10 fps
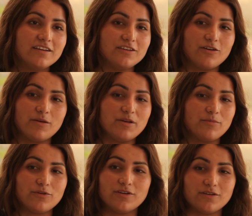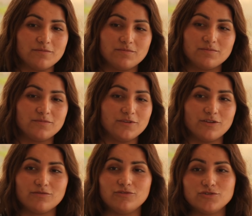You know, I'm able to, you
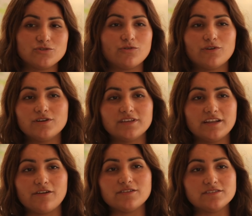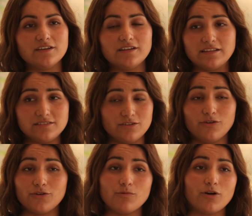know, do chores, get errands done, and still
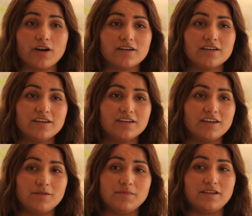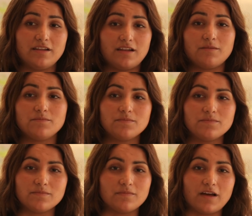go to work. I mean, and
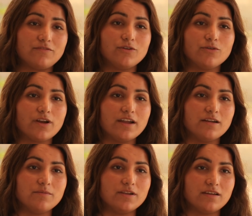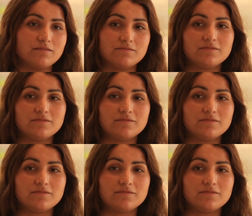I feel great. I mean,